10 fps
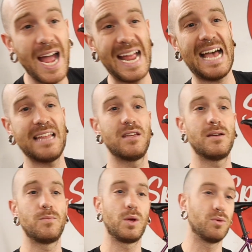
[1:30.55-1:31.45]
I had
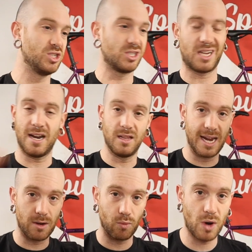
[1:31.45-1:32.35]
them. We would just kind of
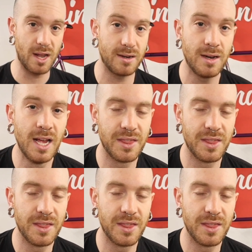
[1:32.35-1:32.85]
like run